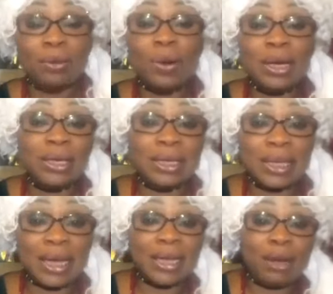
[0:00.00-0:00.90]
What can I
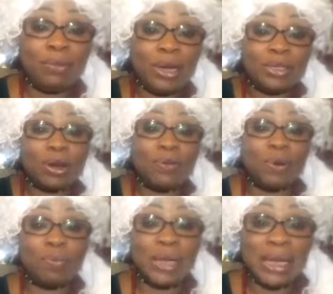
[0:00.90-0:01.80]
say? I'm really sorry
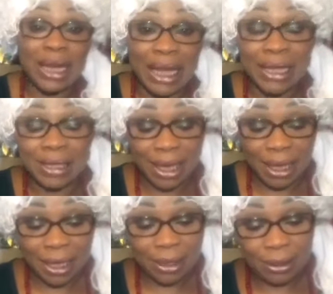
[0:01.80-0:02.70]
for being late
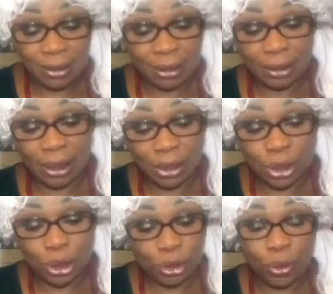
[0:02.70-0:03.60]
as
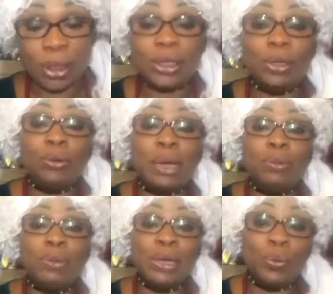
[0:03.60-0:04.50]
usual.
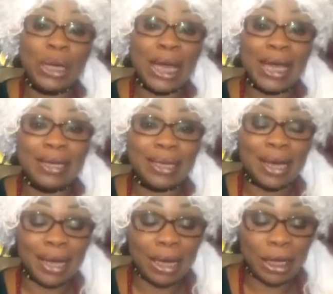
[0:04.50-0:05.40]
Being weekend,
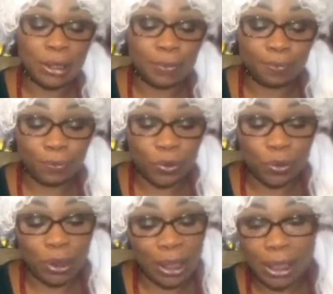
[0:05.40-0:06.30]
I
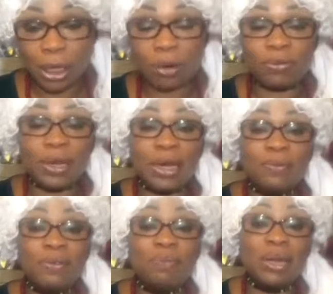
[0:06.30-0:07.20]
had a lot of
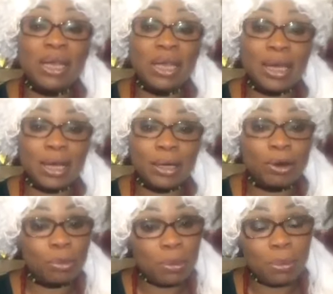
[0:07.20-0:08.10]
family
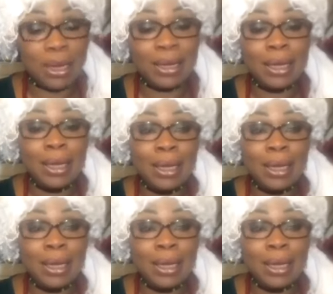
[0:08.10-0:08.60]
commitment,